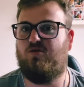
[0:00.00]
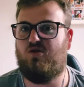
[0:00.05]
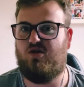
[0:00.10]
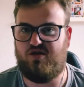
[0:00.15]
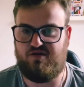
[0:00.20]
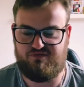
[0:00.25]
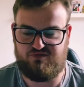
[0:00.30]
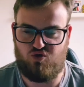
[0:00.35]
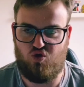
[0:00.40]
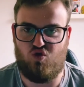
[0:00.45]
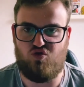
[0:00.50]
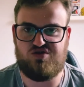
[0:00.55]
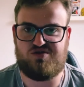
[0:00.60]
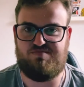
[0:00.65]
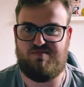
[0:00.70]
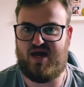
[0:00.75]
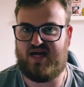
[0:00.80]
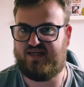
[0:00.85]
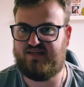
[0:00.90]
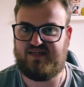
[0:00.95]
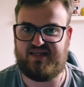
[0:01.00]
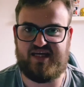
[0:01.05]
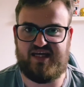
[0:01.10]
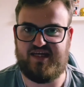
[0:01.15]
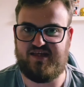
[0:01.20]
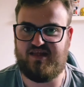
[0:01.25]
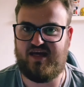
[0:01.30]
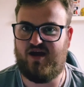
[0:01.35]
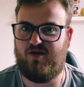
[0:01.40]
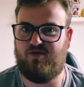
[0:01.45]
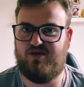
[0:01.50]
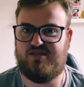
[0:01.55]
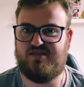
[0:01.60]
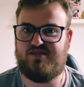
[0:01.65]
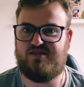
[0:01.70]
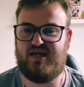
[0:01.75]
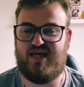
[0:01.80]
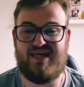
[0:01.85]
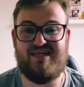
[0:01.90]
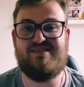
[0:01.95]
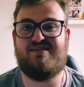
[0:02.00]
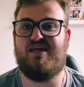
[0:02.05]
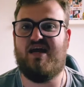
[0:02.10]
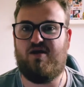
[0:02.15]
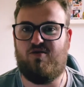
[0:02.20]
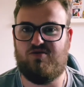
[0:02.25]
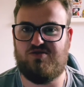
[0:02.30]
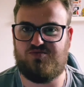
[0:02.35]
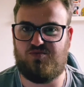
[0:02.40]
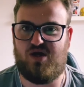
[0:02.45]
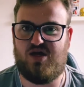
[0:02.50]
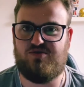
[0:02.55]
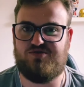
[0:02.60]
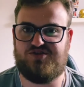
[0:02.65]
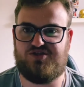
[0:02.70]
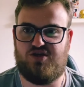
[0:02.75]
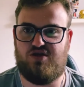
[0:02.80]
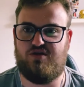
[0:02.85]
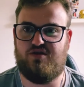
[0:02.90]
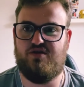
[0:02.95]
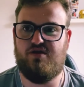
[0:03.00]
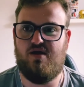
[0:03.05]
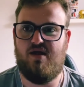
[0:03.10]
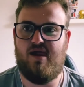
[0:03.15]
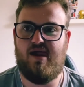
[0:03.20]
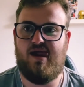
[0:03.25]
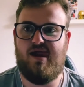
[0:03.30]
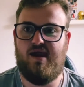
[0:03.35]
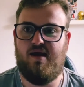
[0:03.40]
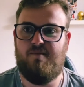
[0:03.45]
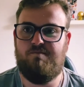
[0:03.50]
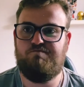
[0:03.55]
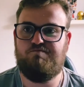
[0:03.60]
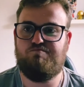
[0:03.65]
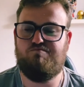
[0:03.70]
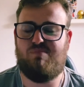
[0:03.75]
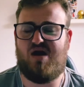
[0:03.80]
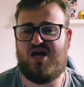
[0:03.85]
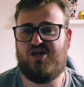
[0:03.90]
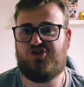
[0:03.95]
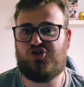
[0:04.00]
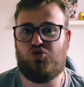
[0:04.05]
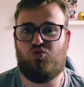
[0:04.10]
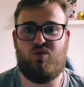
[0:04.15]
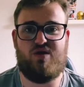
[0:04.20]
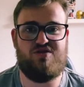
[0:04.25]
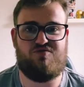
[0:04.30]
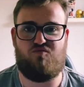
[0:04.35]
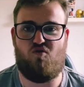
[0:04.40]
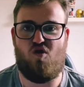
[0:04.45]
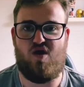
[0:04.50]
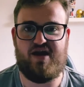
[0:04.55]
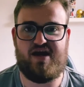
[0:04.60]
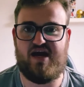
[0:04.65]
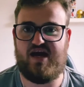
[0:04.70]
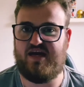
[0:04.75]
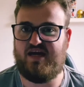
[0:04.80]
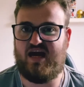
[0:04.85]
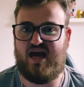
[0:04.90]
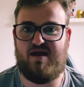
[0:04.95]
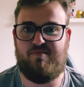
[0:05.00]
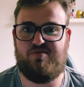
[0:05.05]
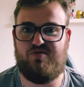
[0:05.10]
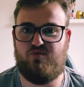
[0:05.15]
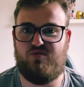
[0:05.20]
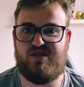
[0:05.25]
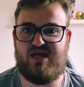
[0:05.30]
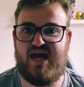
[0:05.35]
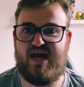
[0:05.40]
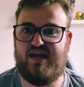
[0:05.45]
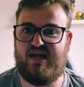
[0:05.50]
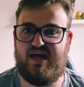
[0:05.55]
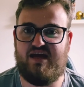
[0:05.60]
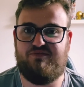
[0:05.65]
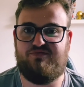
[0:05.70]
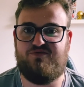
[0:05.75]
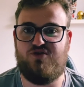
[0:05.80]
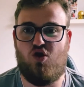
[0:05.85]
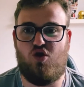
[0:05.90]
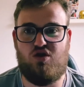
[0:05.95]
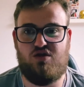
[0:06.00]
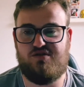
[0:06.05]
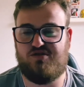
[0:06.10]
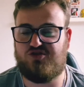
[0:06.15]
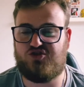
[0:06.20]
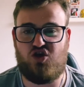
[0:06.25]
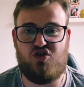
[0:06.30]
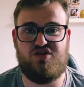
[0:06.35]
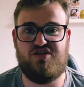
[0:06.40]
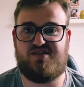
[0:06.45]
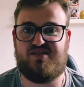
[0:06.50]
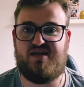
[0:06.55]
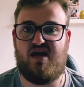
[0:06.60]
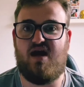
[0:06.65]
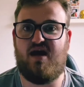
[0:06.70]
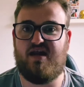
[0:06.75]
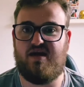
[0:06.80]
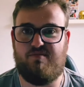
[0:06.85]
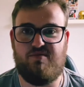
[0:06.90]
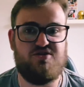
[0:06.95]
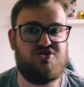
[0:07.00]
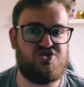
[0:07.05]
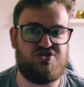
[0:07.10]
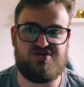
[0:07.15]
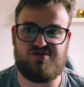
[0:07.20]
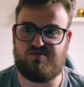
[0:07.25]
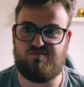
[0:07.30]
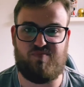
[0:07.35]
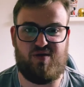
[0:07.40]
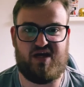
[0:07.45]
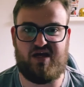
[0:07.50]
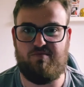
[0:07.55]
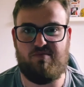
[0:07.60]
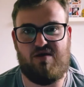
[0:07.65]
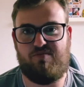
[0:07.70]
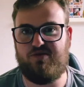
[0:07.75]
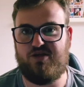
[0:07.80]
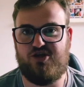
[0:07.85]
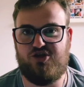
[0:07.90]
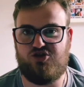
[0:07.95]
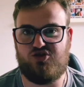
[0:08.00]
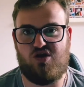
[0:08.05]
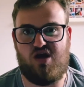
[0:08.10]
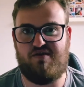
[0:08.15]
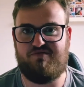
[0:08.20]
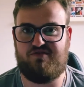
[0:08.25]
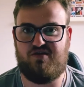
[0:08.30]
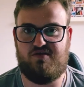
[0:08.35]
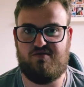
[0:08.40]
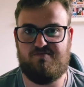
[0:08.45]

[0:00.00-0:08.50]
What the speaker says: and of course Max King there is there as well. So Marshall with Ryder, are you happy with that? If not, don't start him and just pick him up in your draft.